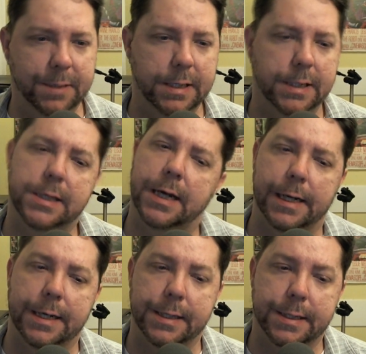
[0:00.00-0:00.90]
and
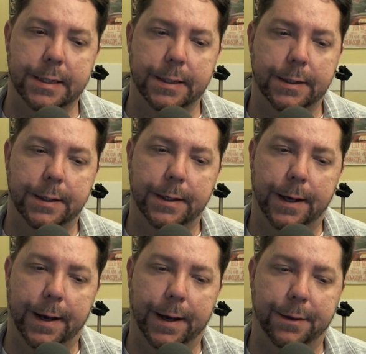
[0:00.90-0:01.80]
sized
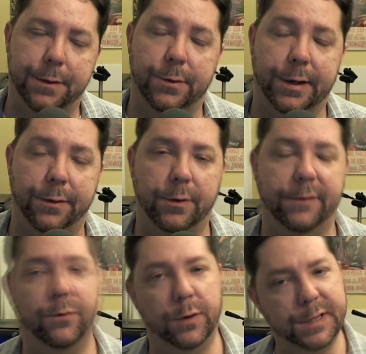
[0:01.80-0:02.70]
3
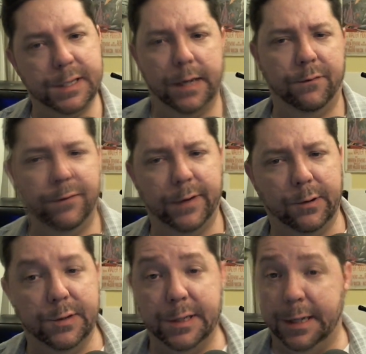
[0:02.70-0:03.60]
3/4 scale
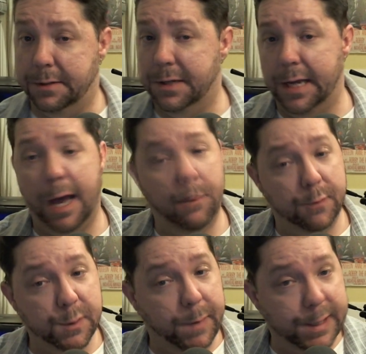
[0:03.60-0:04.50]
figures, like the
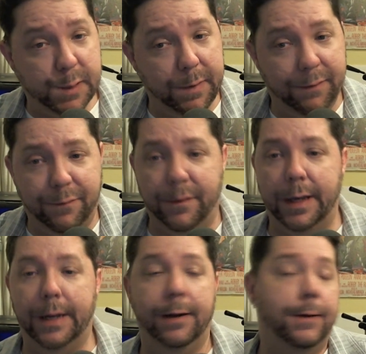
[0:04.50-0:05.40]
Outer Spaceman
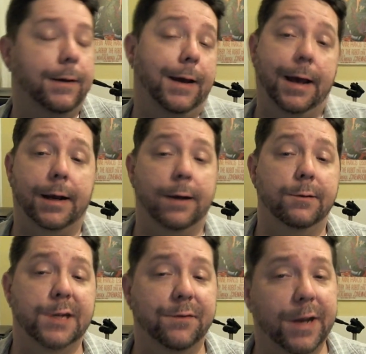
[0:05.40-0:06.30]
fit. Heck, I was even